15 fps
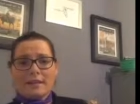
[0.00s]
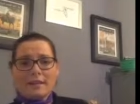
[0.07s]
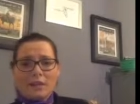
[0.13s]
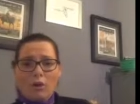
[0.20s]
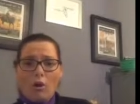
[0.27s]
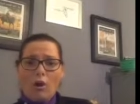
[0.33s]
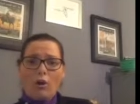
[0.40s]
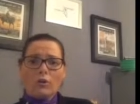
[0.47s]

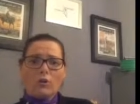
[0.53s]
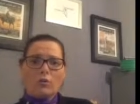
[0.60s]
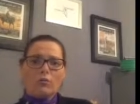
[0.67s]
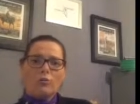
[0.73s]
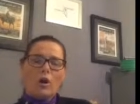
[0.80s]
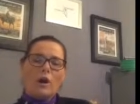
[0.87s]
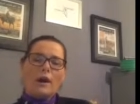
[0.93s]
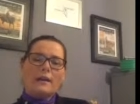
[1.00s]
getting on or
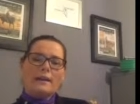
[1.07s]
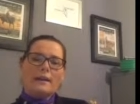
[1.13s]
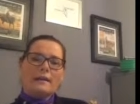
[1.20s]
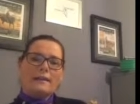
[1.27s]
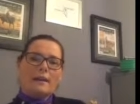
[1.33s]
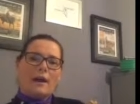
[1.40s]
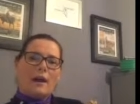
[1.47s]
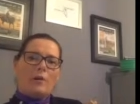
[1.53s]

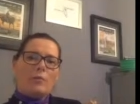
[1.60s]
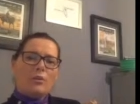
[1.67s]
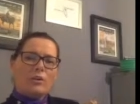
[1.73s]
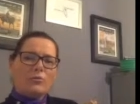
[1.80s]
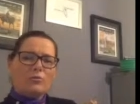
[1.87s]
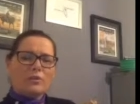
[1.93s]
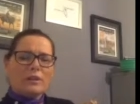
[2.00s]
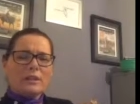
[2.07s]
riding. What
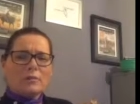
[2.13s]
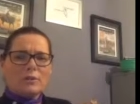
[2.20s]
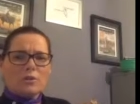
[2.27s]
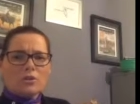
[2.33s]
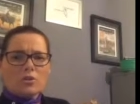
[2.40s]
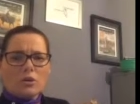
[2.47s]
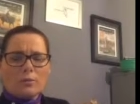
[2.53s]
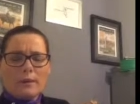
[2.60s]
I really
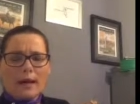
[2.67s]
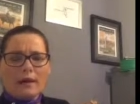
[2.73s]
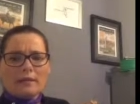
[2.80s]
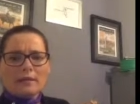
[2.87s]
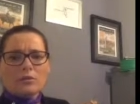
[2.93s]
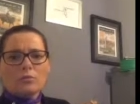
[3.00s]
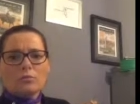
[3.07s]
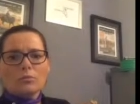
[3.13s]
want to talk about
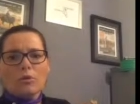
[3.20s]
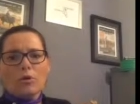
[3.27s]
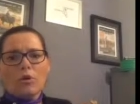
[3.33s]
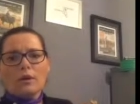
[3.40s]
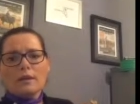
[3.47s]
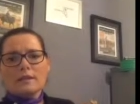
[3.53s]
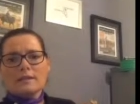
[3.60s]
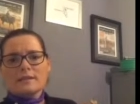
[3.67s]
a little
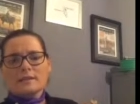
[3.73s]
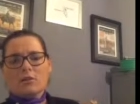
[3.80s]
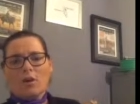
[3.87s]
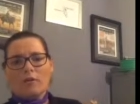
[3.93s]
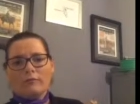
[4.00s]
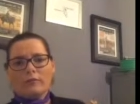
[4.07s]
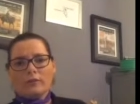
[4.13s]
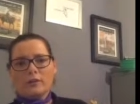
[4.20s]
more is
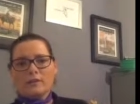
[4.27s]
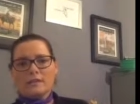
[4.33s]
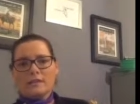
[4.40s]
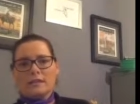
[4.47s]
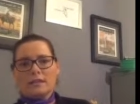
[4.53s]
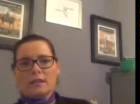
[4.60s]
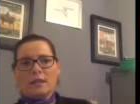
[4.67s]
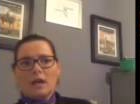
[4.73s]
confidence
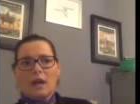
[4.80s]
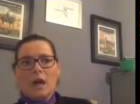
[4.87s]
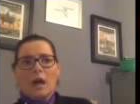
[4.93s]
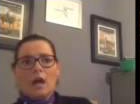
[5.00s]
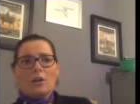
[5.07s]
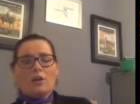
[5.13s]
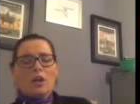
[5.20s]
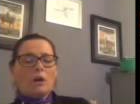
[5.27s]
in
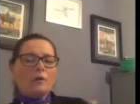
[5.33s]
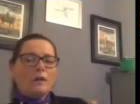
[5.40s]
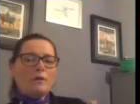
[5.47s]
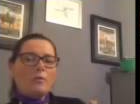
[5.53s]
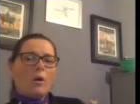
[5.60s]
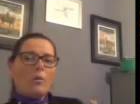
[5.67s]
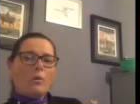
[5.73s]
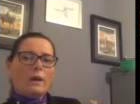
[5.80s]
knowing
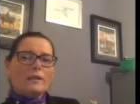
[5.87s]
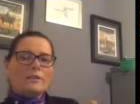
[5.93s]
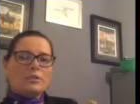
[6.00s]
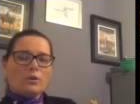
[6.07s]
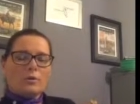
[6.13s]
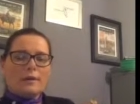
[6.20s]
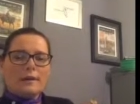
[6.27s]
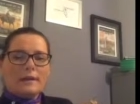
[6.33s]
what we're
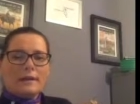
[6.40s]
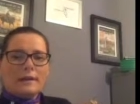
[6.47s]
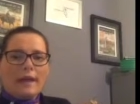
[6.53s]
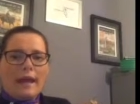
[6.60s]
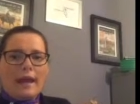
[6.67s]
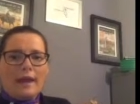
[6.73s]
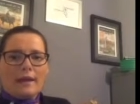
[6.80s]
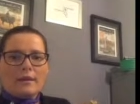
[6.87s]
doing
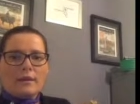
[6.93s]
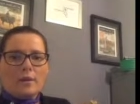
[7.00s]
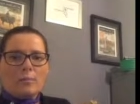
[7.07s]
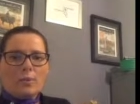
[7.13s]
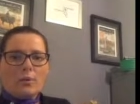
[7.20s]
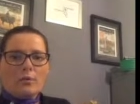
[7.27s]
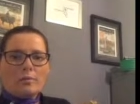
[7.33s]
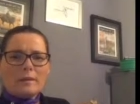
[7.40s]
and
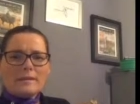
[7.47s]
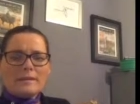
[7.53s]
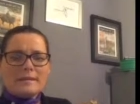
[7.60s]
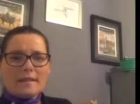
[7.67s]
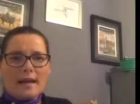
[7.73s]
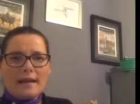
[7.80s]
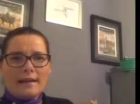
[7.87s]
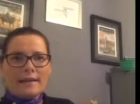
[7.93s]
probably
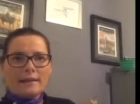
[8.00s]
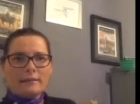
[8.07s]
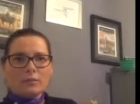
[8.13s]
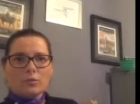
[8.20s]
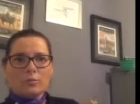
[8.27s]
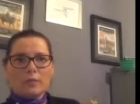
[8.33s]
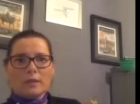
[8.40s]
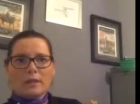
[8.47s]
staying a
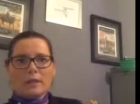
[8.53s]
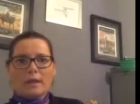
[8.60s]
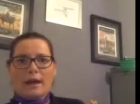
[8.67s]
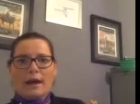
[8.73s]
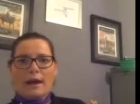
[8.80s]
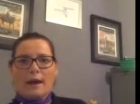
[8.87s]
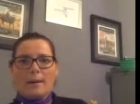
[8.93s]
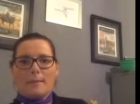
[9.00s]
little bit